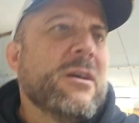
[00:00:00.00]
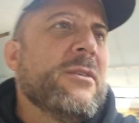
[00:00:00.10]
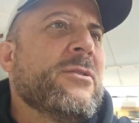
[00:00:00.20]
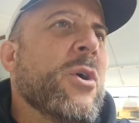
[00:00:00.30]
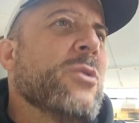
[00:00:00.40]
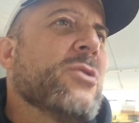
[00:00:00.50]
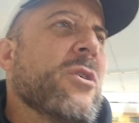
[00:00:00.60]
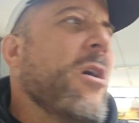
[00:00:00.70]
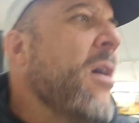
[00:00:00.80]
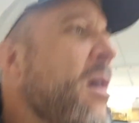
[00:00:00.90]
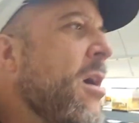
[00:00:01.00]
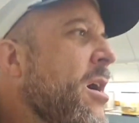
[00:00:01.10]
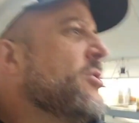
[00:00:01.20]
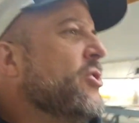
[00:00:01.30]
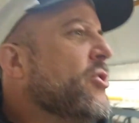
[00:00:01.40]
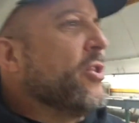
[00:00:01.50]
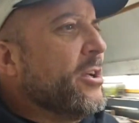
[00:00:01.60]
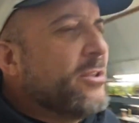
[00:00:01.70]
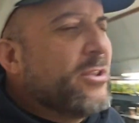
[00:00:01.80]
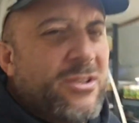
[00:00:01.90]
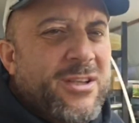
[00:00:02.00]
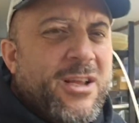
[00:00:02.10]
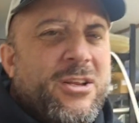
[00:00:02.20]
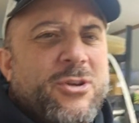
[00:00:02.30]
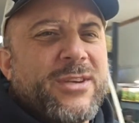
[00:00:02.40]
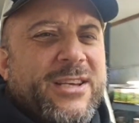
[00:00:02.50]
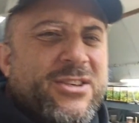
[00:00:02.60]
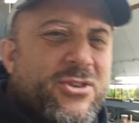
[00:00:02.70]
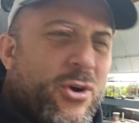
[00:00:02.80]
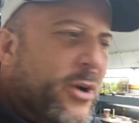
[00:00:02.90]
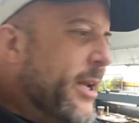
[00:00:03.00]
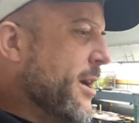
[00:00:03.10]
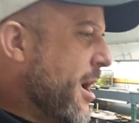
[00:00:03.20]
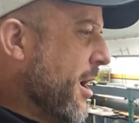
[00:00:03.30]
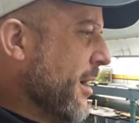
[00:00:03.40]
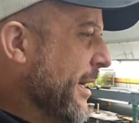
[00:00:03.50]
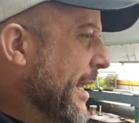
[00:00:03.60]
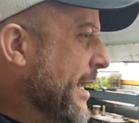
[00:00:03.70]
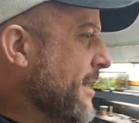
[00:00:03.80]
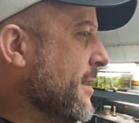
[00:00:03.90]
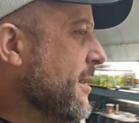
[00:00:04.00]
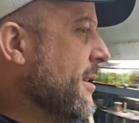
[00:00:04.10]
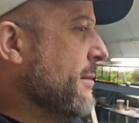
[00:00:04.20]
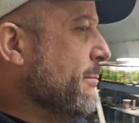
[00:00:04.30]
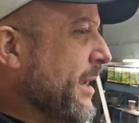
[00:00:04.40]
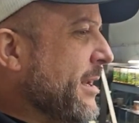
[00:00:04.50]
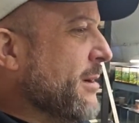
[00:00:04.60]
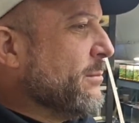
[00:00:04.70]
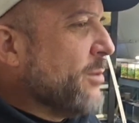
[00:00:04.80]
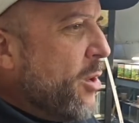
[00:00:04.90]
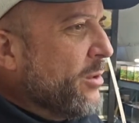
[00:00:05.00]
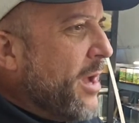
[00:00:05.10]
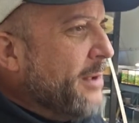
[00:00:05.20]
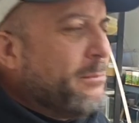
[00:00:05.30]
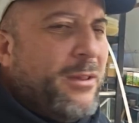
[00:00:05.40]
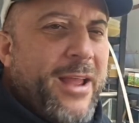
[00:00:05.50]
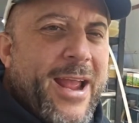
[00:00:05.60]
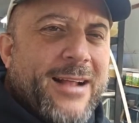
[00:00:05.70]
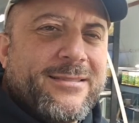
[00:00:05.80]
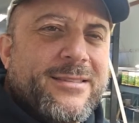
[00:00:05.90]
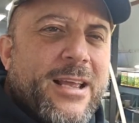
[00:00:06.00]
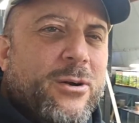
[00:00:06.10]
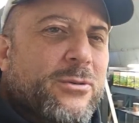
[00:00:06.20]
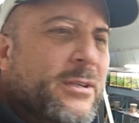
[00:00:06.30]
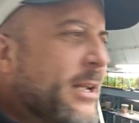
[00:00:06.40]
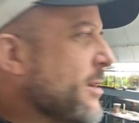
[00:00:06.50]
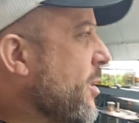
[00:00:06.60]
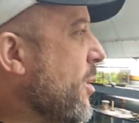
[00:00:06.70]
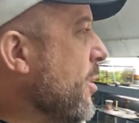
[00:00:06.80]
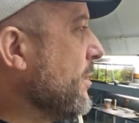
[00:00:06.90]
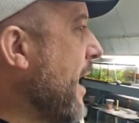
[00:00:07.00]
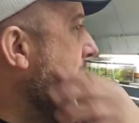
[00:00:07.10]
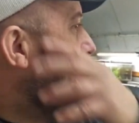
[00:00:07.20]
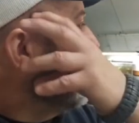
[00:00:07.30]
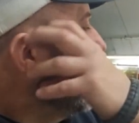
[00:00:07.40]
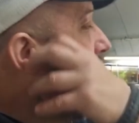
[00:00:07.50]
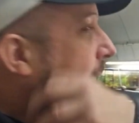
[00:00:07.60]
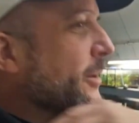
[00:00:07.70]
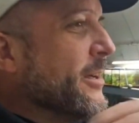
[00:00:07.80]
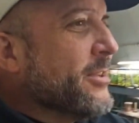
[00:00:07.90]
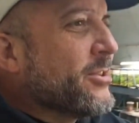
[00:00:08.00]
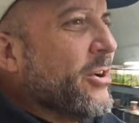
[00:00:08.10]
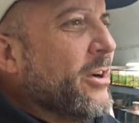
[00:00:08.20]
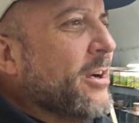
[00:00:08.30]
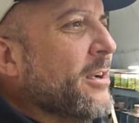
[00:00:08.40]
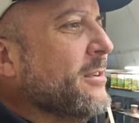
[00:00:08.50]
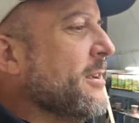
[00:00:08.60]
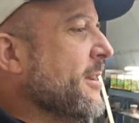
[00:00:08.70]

Those are all good. Usually sturdy, hardy, medium low light plants. They don't need a whole lot. Iron is good.